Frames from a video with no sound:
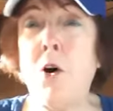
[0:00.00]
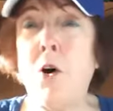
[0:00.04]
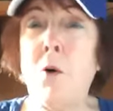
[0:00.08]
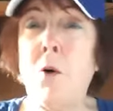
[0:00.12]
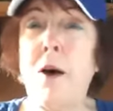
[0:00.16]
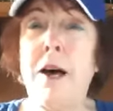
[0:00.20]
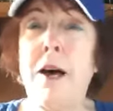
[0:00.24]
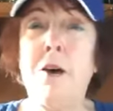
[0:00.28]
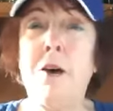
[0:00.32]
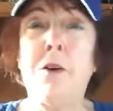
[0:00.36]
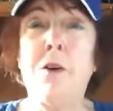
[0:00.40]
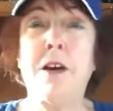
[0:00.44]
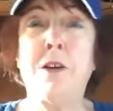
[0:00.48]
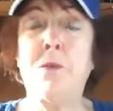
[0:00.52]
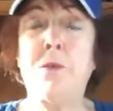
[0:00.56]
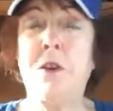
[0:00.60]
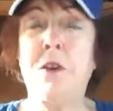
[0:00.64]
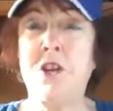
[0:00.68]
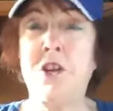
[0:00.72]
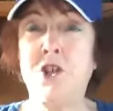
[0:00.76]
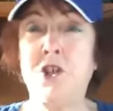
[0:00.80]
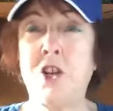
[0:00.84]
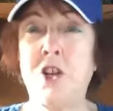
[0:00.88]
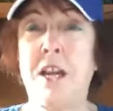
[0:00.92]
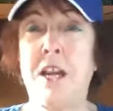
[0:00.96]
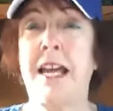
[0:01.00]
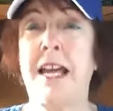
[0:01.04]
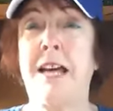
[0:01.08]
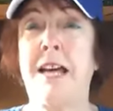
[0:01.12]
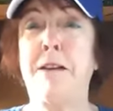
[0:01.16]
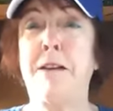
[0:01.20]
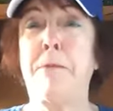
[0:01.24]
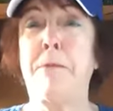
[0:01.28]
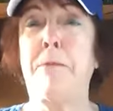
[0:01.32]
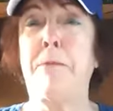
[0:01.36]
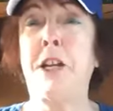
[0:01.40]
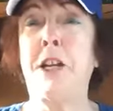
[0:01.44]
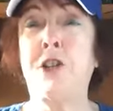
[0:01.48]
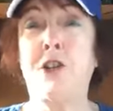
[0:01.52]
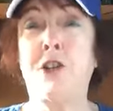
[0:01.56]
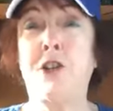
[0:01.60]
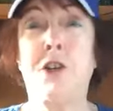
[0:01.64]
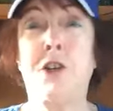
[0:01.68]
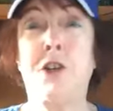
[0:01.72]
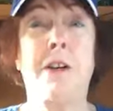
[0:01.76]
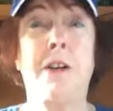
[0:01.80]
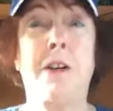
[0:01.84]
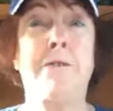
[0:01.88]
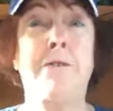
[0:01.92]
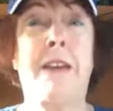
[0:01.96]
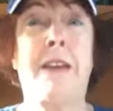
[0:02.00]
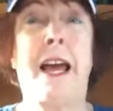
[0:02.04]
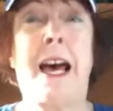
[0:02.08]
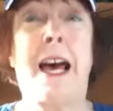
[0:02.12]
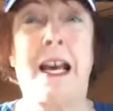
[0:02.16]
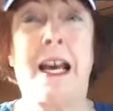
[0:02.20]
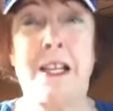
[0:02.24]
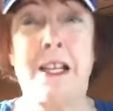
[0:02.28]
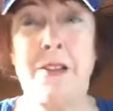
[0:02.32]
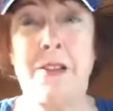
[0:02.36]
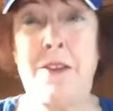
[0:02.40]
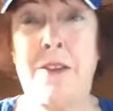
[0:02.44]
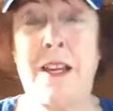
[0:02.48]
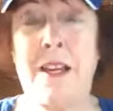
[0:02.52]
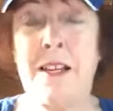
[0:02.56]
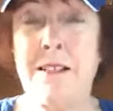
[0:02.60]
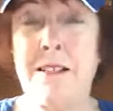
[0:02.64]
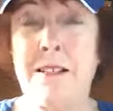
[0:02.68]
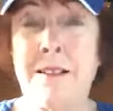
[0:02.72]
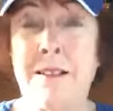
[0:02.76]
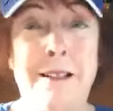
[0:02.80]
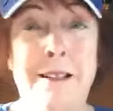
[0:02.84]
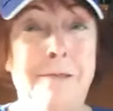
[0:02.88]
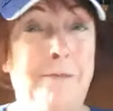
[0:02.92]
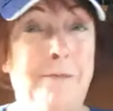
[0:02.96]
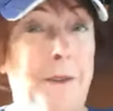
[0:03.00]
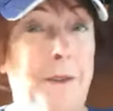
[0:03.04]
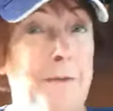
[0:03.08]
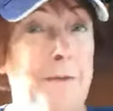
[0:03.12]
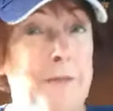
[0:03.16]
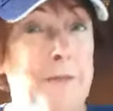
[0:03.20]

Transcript: Oh, how I wish I had a picture of that event.